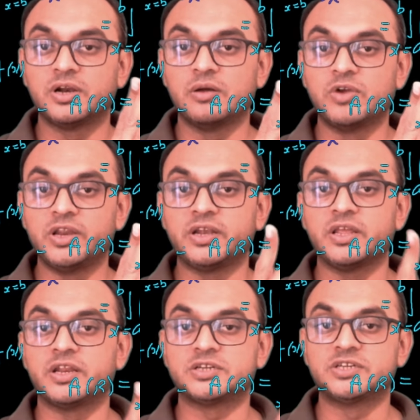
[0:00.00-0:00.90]
the double
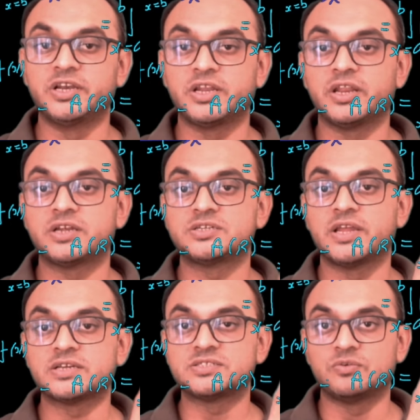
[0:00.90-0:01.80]

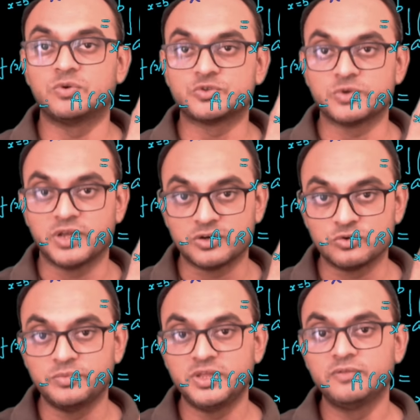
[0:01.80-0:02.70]
integration x equal to a
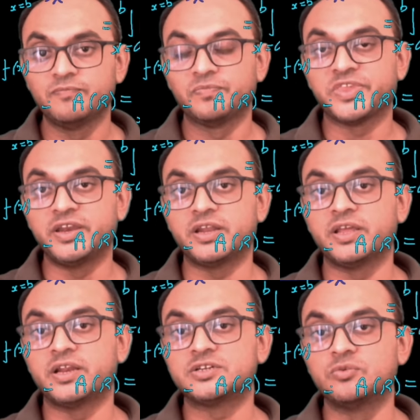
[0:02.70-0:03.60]
to b
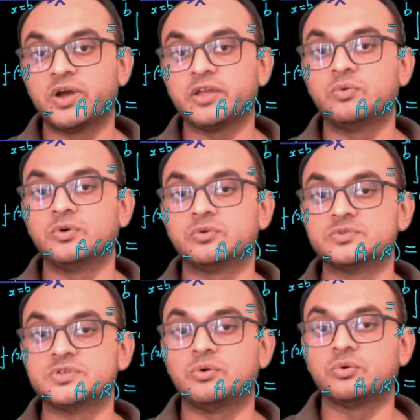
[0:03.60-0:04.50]
integration y equal to
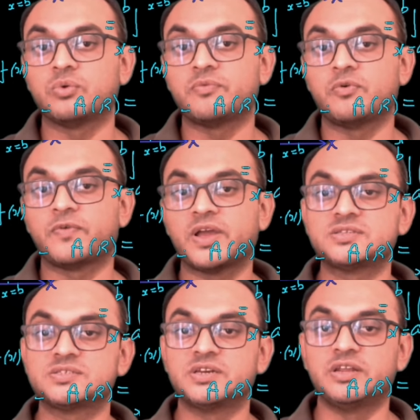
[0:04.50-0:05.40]
0 to f of
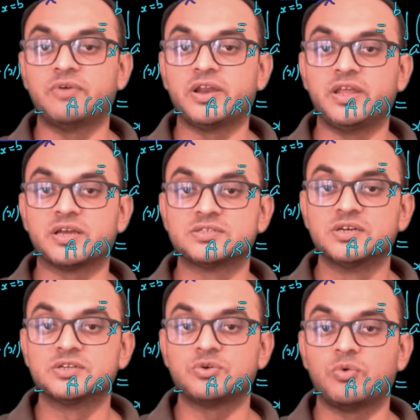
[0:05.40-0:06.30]
x dy
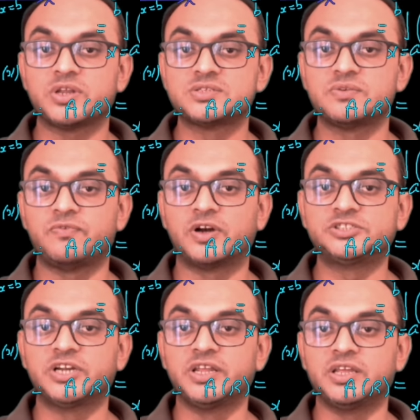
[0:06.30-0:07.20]
dx. So what is the
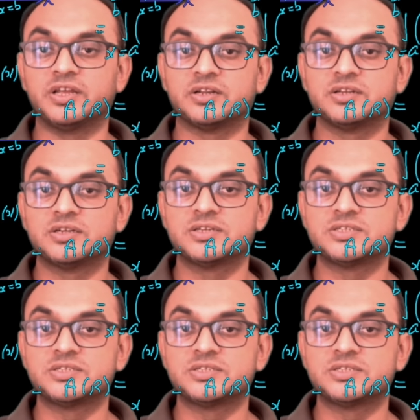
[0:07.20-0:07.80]
function here?